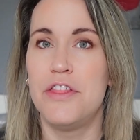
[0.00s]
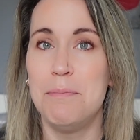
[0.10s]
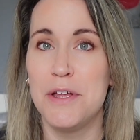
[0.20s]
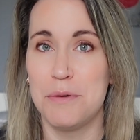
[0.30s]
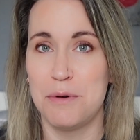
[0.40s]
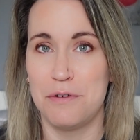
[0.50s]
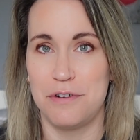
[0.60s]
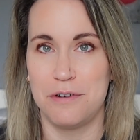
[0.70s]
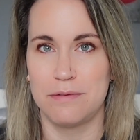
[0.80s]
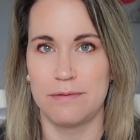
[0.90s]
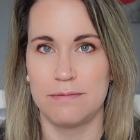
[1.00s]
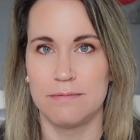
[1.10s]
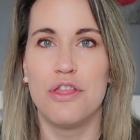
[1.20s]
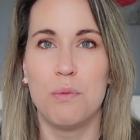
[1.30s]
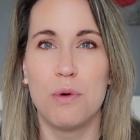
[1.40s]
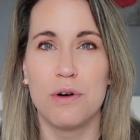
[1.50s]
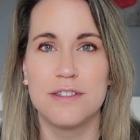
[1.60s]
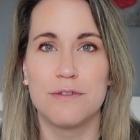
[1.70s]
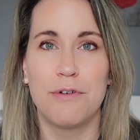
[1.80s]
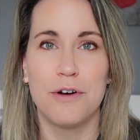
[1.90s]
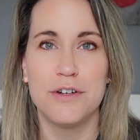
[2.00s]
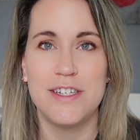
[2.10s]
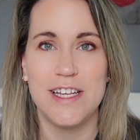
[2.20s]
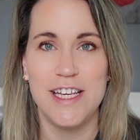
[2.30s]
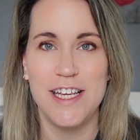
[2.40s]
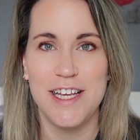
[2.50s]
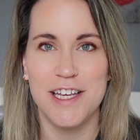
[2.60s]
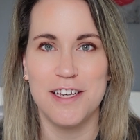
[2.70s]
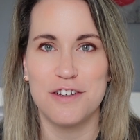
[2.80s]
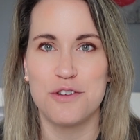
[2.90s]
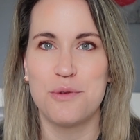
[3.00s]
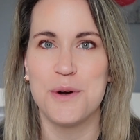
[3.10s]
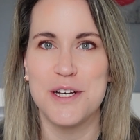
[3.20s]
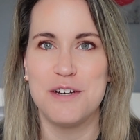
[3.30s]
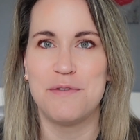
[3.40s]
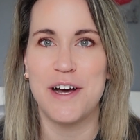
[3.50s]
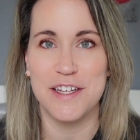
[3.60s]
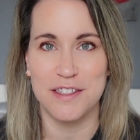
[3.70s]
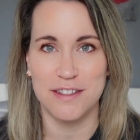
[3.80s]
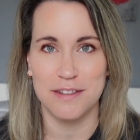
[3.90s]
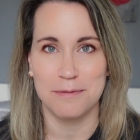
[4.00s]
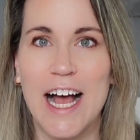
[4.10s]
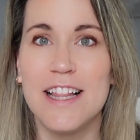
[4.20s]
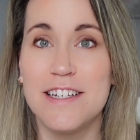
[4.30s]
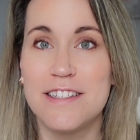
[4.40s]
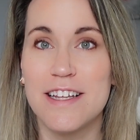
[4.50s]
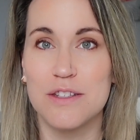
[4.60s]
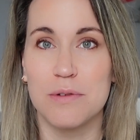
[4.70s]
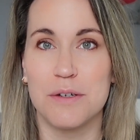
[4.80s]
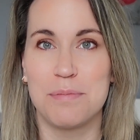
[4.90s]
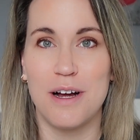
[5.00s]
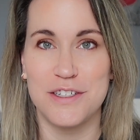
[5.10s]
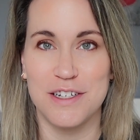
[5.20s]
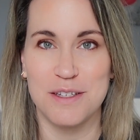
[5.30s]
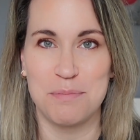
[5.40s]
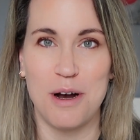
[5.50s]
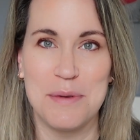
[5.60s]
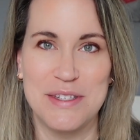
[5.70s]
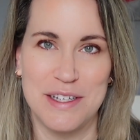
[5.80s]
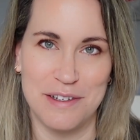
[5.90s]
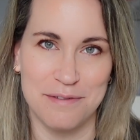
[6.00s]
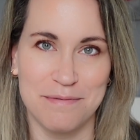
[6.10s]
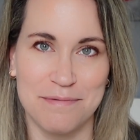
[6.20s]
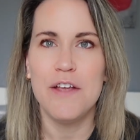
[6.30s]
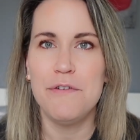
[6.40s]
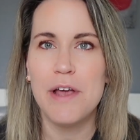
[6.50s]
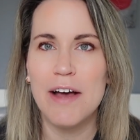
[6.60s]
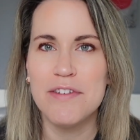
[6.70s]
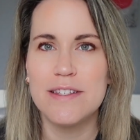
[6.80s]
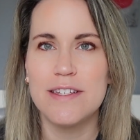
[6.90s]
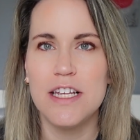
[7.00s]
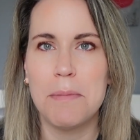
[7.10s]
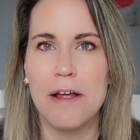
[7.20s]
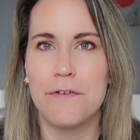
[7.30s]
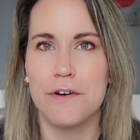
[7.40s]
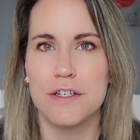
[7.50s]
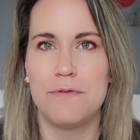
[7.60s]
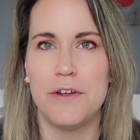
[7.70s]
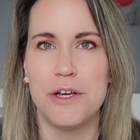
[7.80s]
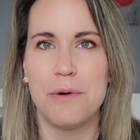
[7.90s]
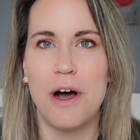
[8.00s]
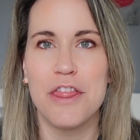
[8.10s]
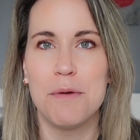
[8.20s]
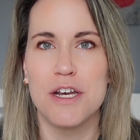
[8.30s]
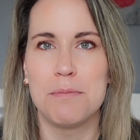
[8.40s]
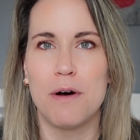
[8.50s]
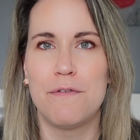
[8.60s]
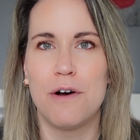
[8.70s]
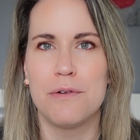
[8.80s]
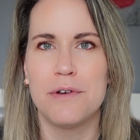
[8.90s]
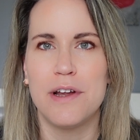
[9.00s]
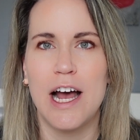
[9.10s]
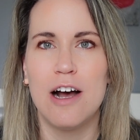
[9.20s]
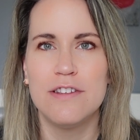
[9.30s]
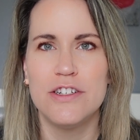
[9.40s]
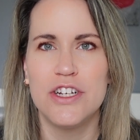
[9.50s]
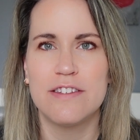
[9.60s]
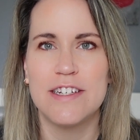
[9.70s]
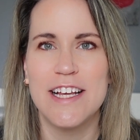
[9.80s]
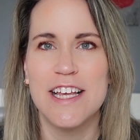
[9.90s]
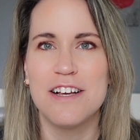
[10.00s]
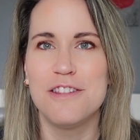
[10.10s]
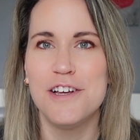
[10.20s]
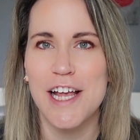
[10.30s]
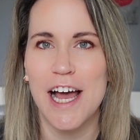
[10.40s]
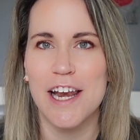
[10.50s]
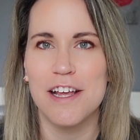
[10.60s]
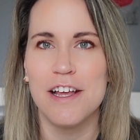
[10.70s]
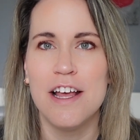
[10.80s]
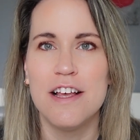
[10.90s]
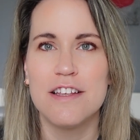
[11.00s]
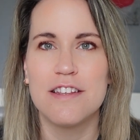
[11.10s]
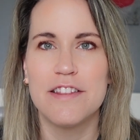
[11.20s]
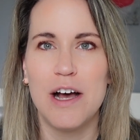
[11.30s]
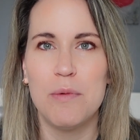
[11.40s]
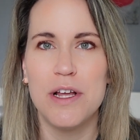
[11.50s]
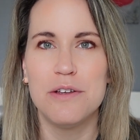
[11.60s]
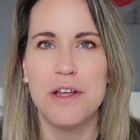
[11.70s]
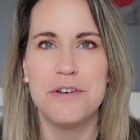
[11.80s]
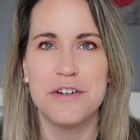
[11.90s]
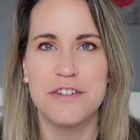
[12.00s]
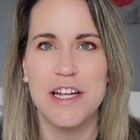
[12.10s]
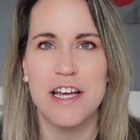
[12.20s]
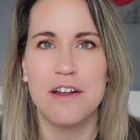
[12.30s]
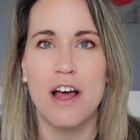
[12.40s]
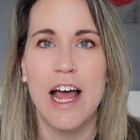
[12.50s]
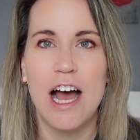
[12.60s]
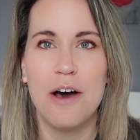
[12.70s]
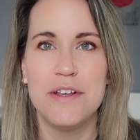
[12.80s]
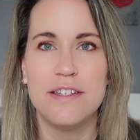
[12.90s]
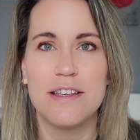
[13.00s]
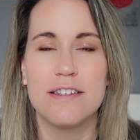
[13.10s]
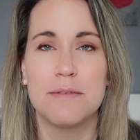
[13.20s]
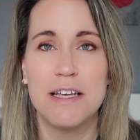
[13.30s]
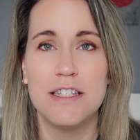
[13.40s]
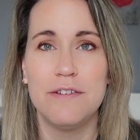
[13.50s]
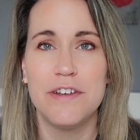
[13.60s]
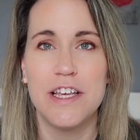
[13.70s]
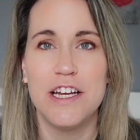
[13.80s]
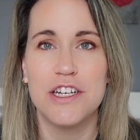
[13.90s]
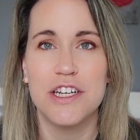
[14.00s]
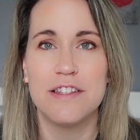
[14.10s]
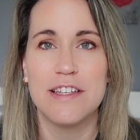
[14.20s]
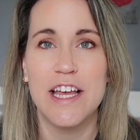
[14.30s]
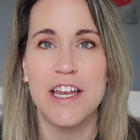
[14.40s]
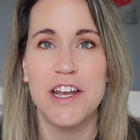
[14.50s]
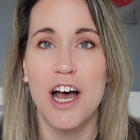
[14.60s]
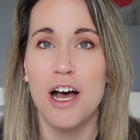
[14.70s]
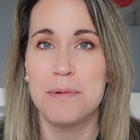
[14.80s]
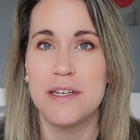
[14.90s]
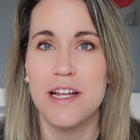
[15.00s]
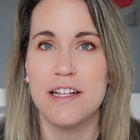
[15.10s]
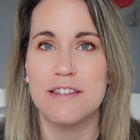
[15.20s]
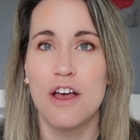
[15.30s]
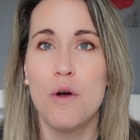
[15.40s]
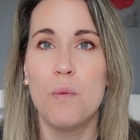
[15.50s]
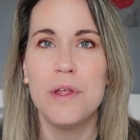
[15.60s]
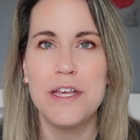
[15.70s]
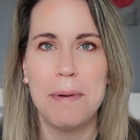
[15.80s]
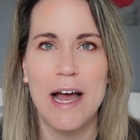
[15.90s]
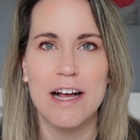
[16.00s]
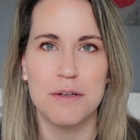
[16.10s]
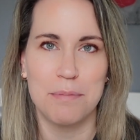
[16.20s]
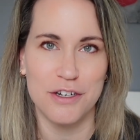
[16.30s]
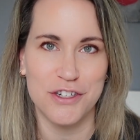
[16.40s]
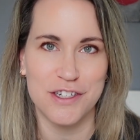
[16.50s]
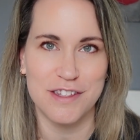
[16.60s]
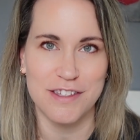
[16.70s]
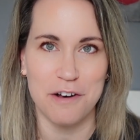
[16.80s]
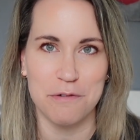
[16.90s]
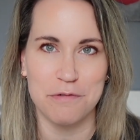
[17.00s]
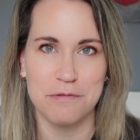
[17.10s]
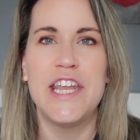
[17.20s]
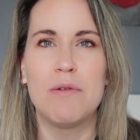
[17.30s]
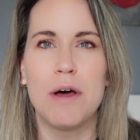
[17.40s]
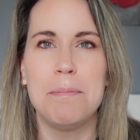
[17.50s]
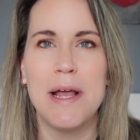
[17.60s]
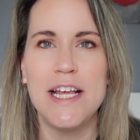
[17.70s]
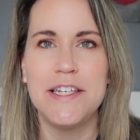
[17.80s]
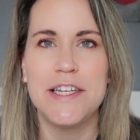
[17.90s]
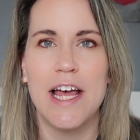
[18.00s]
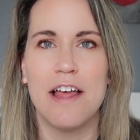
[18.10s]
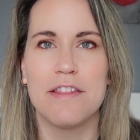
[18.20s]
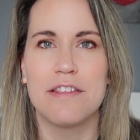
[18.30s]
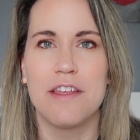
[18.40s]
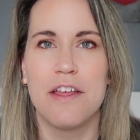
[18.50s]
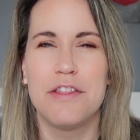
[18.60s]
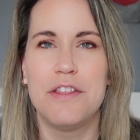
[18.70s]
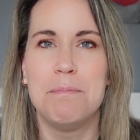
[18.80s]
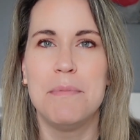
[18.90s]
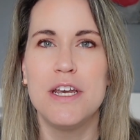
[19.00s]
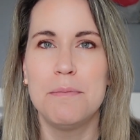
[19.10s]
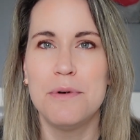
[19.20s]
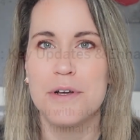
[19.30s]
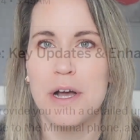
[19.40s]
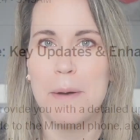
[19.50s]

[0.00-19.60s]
The Minimal Phone, the world's first e-ink QWERTY device. At least that's what the project is promising. If you haven't seen my first video on the Minimal Phone, I'd suggest taking a look at it, so that way you'll understand how these specifications and updates will impact the project itself. Now on May 10th, the Minimal